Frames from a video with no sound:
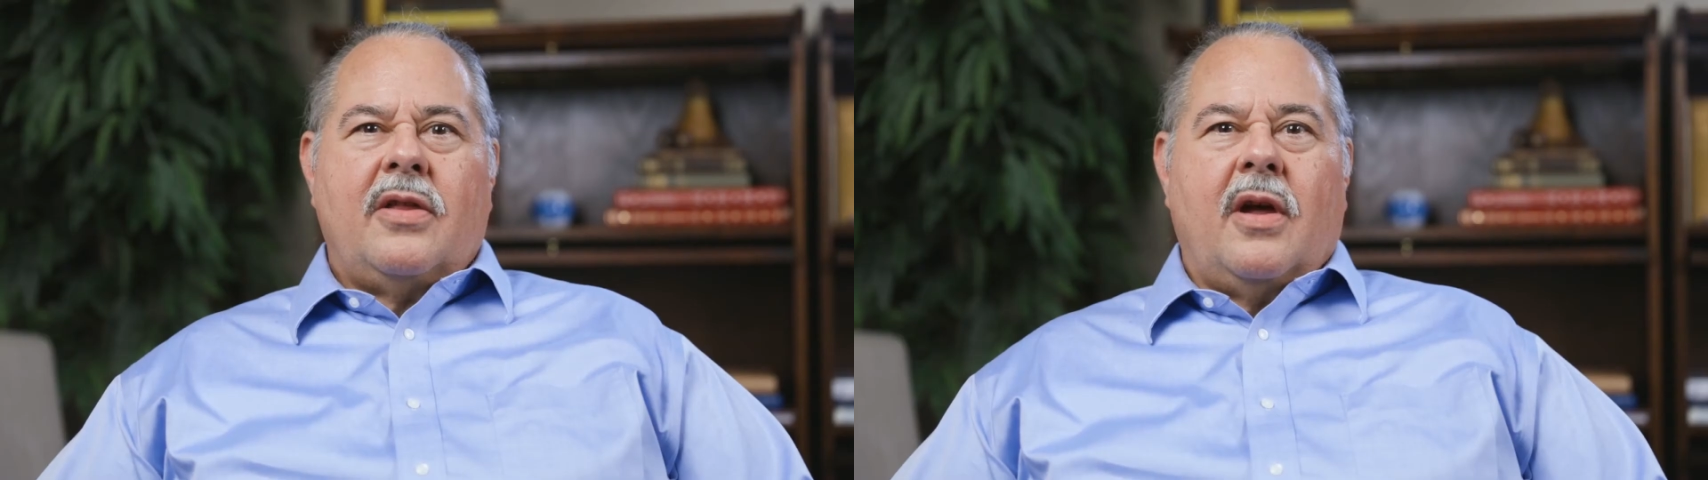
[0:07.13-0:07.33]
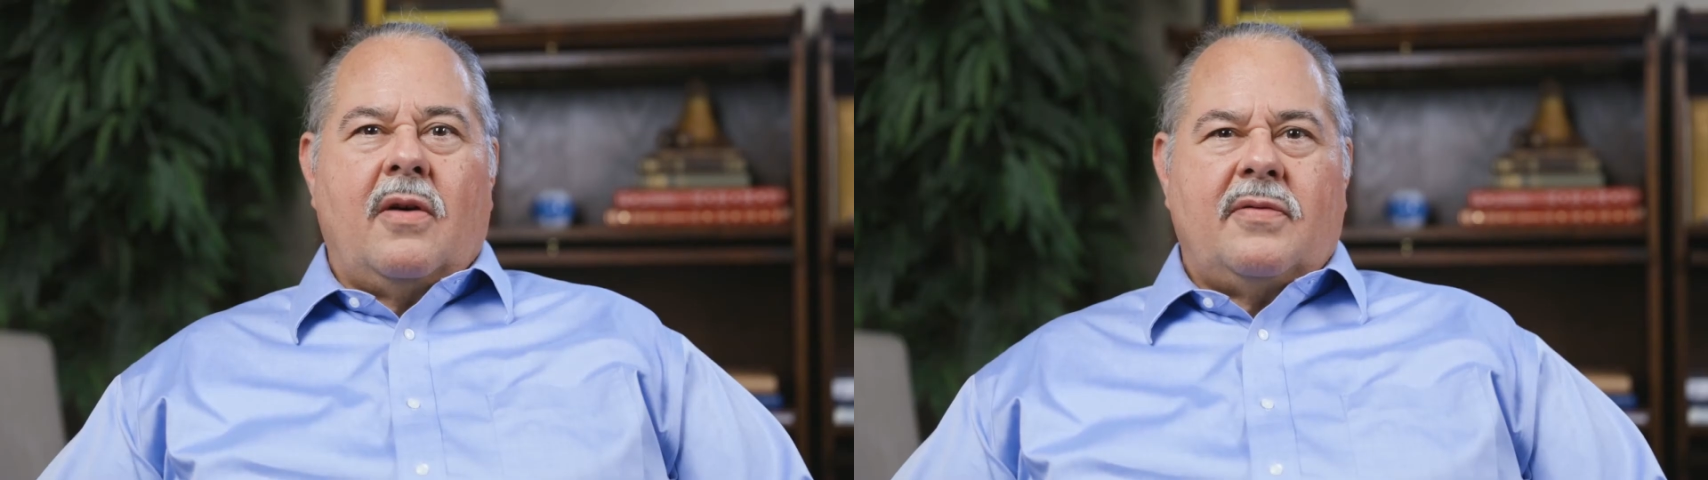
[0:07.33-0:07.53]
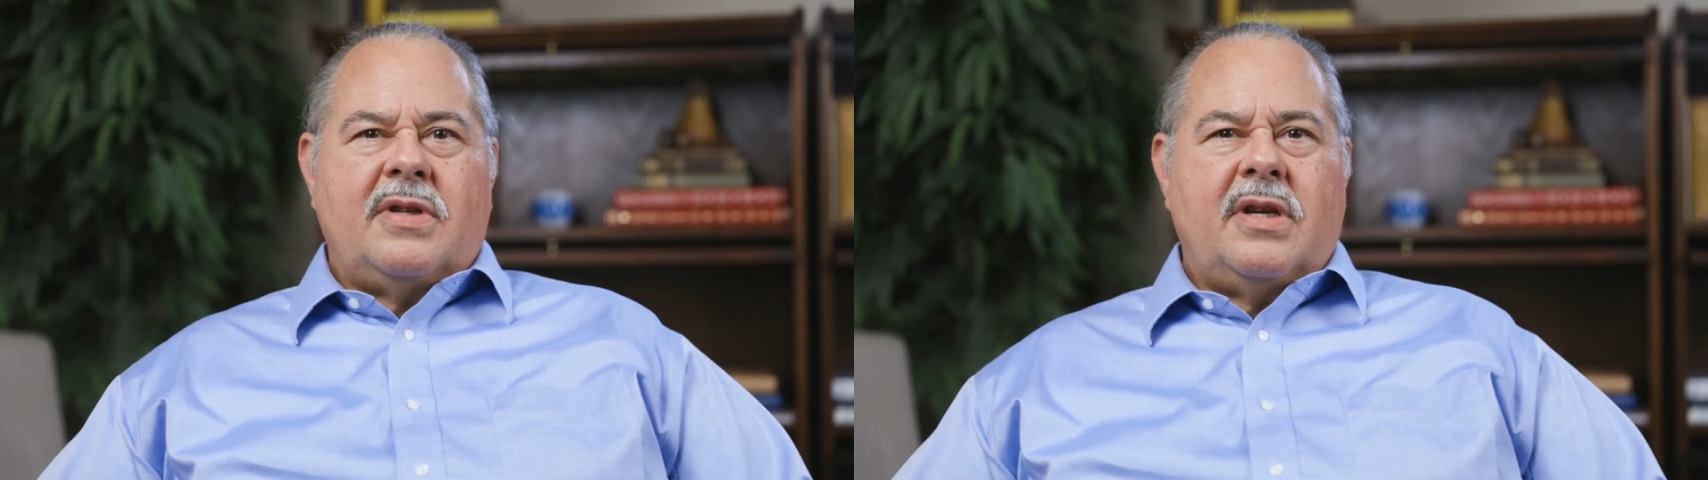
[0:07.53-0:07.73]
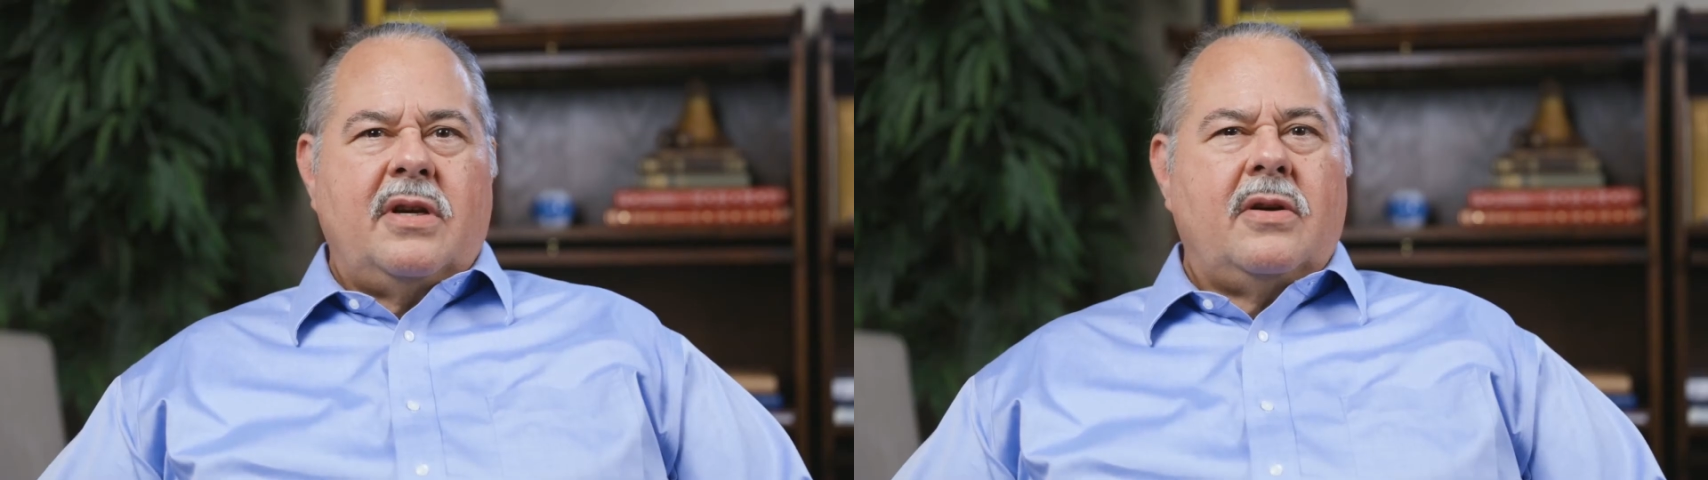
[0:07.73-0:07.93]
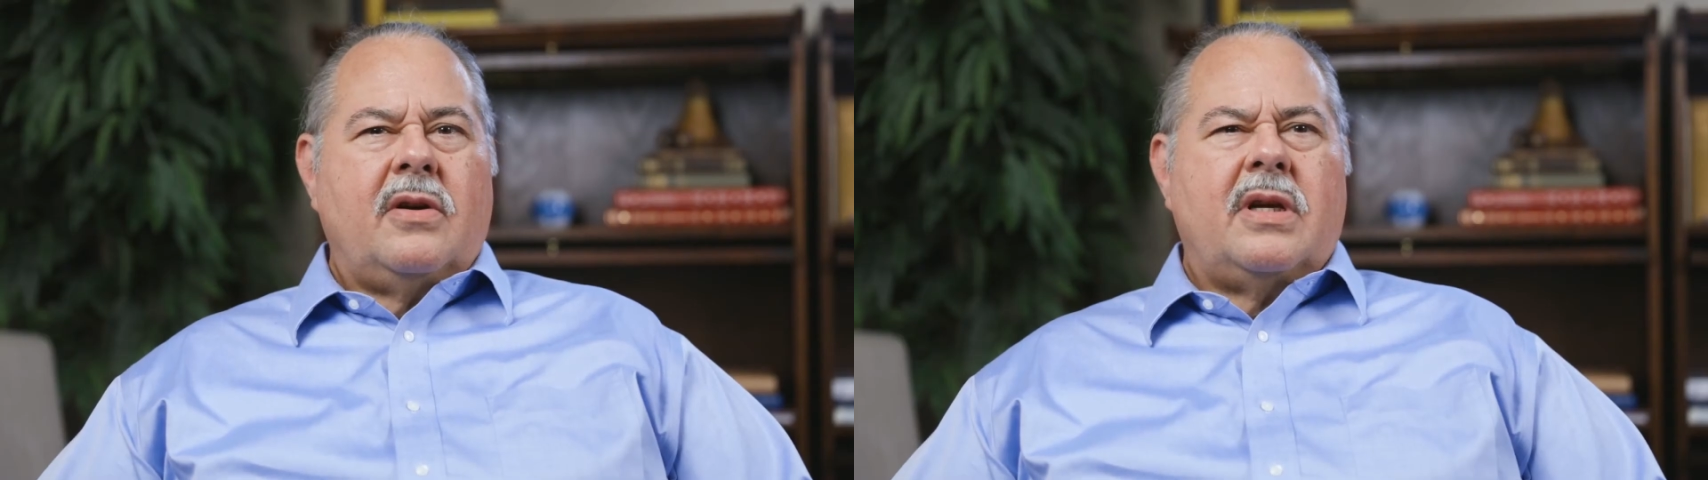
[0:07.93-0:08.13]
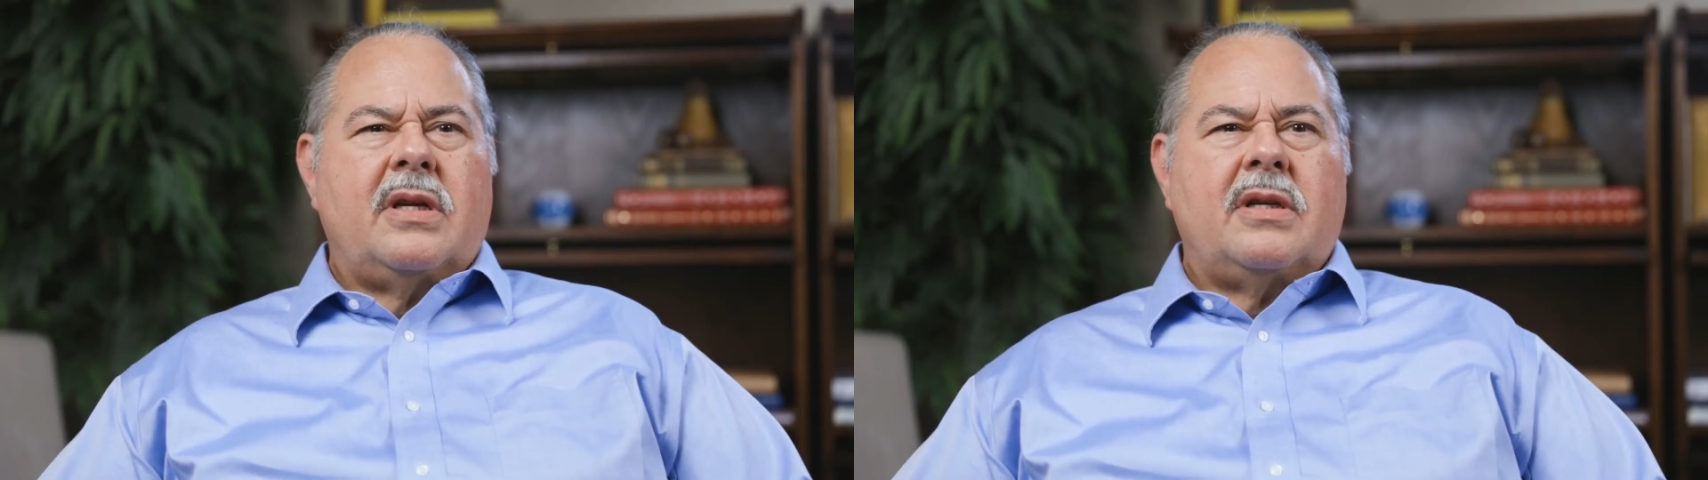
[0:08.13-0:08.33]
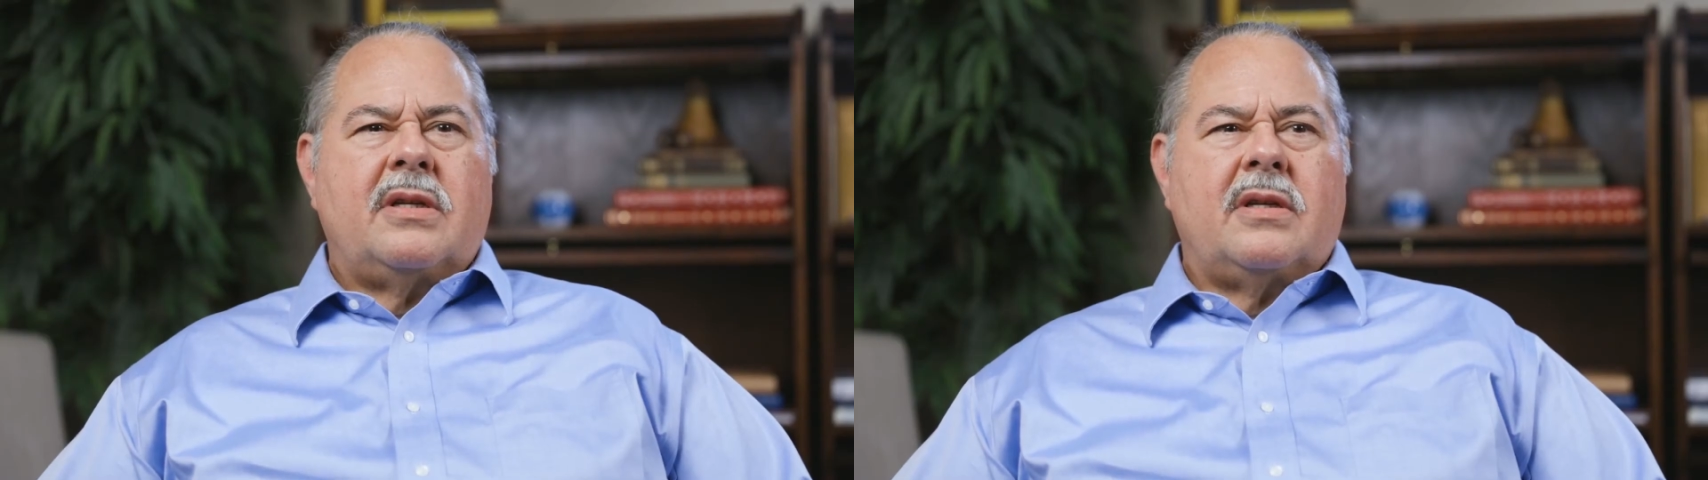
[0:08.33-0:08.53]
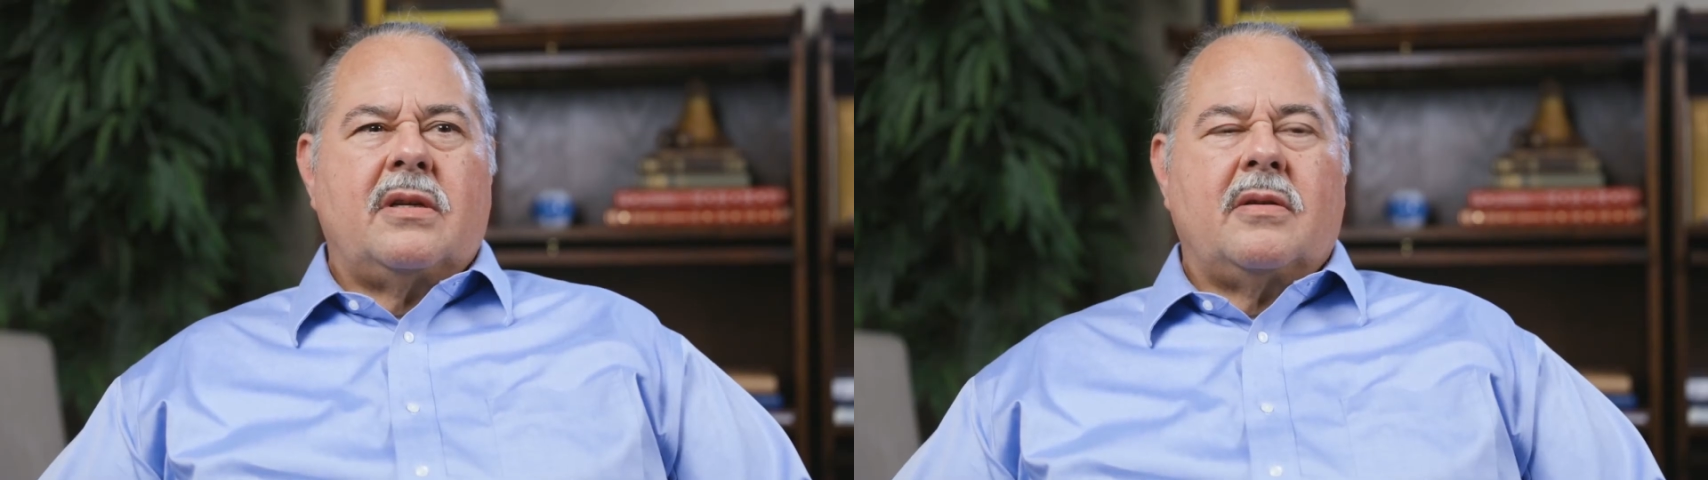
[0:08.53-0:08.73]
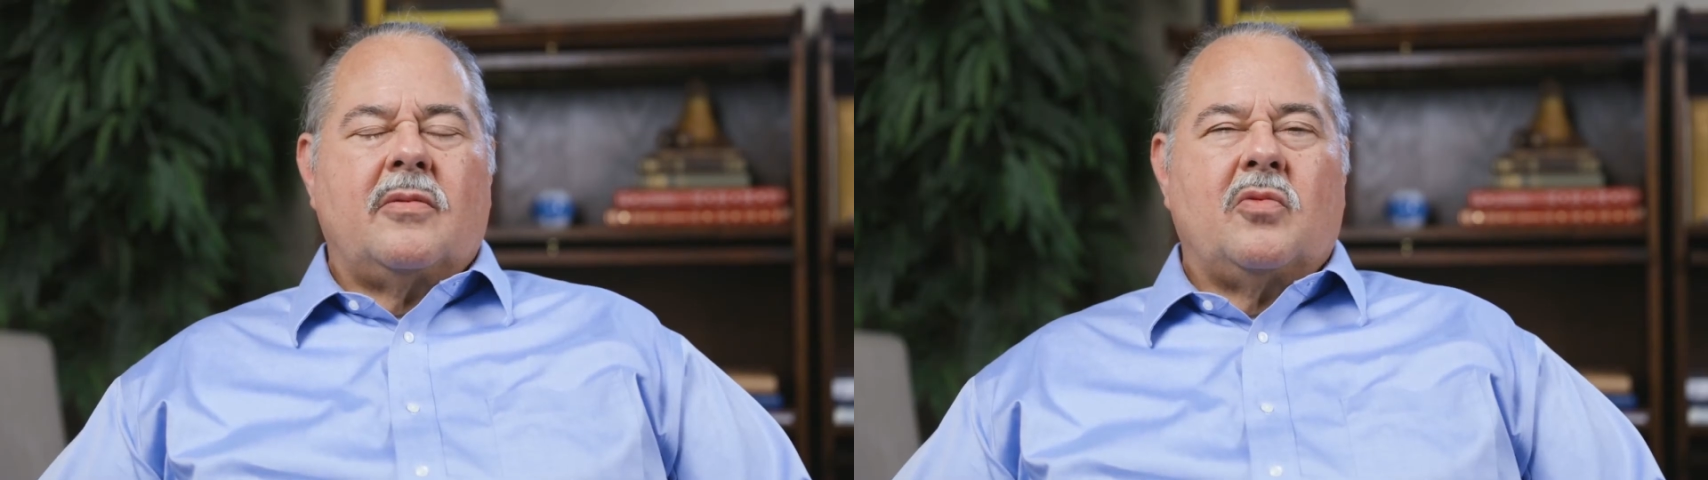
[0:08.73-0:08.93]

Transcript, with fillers: The office here is